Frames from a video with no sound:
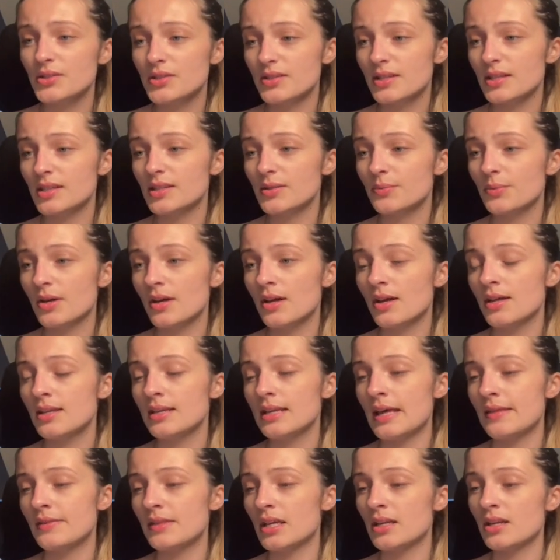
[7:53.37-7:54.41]
this one.
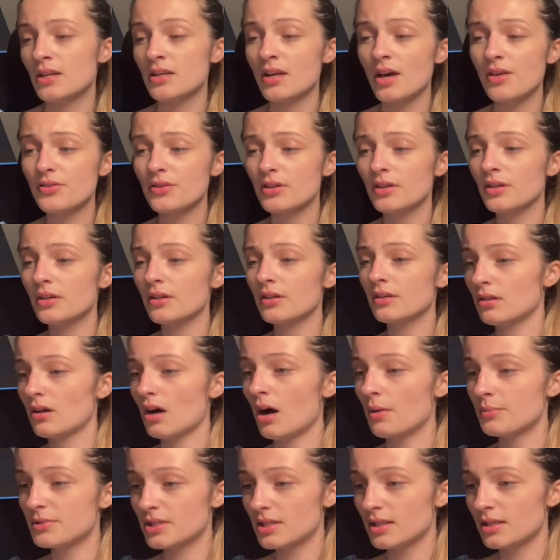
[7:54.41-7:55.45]
And then another
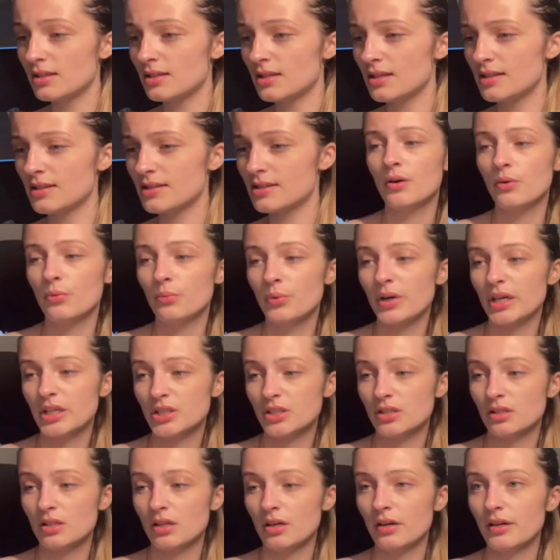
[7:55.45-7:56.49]
option is
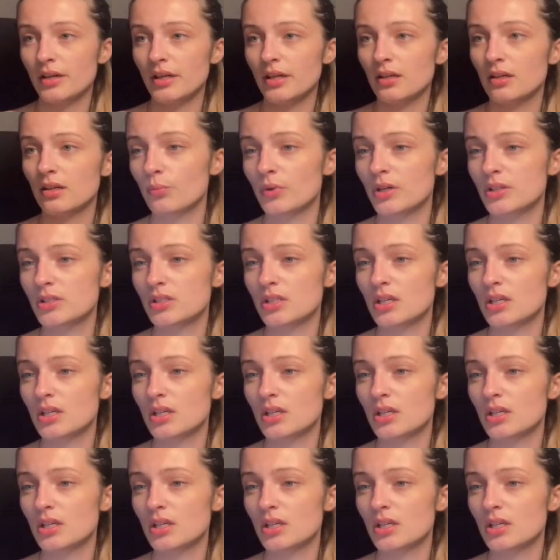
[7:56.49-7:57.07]
Wiktionary, which